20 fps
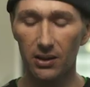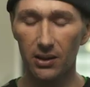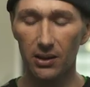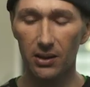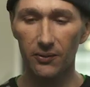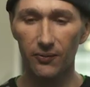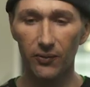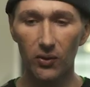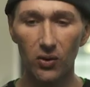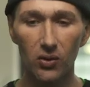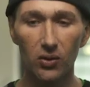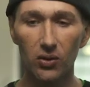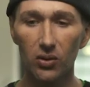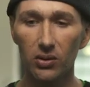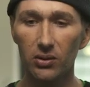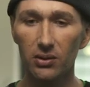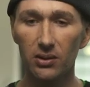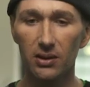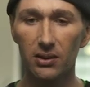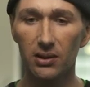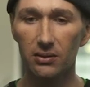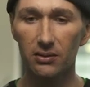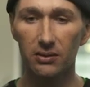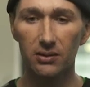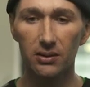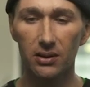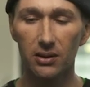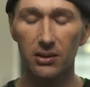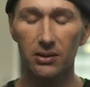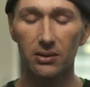I got a phone call and
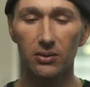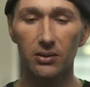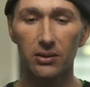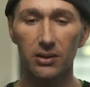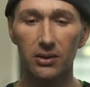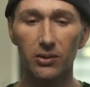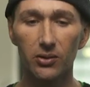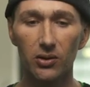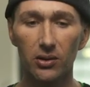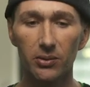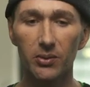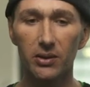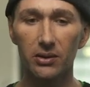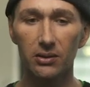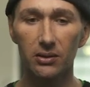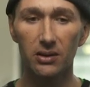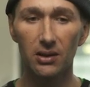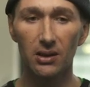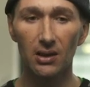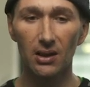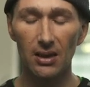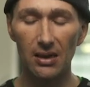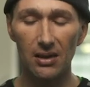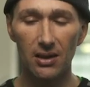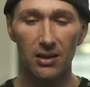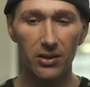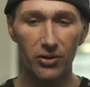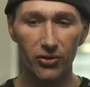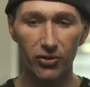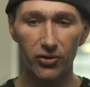he told, he told me,
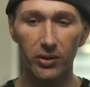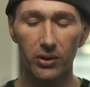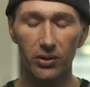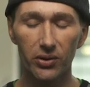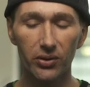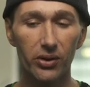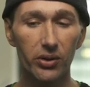Andrey, you